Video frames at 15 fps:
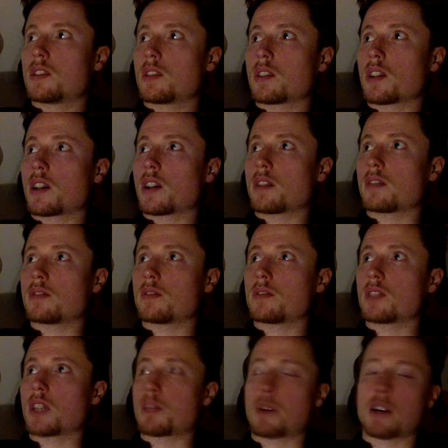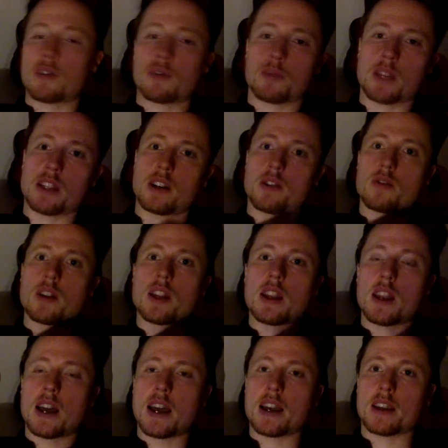Yeah. And apart from that, I really
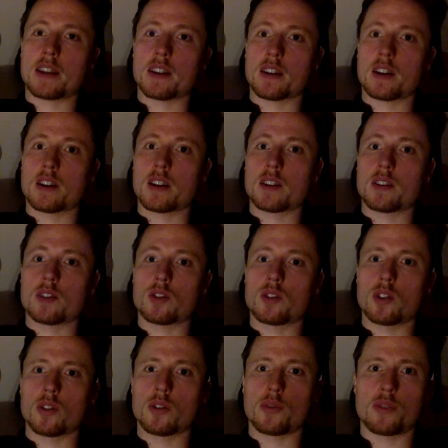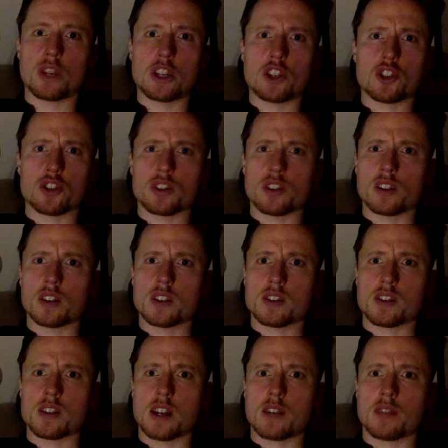like non-fictional
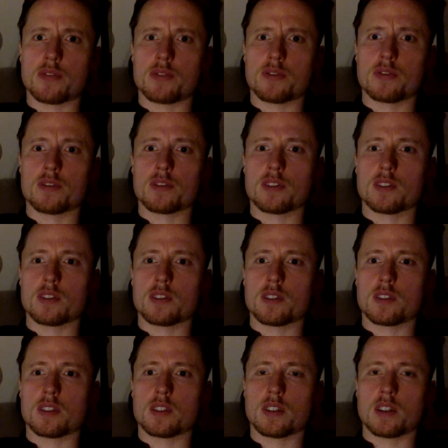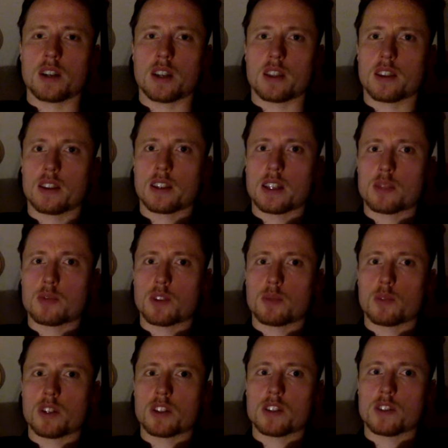stuff. I think that's what it
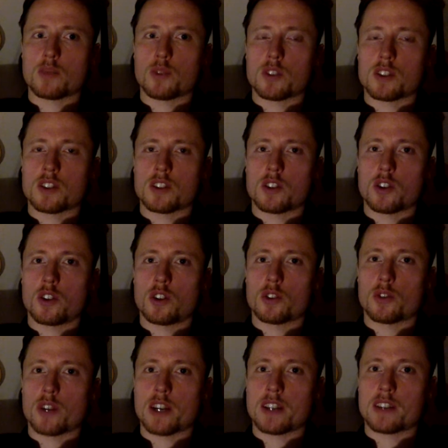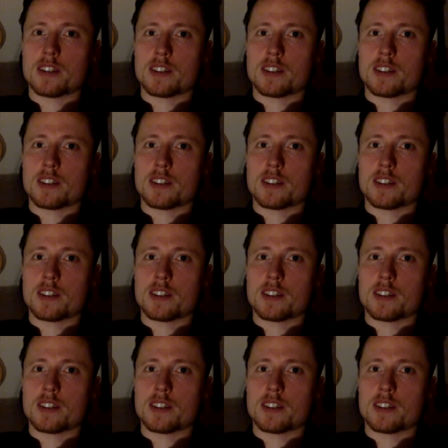was it called, right?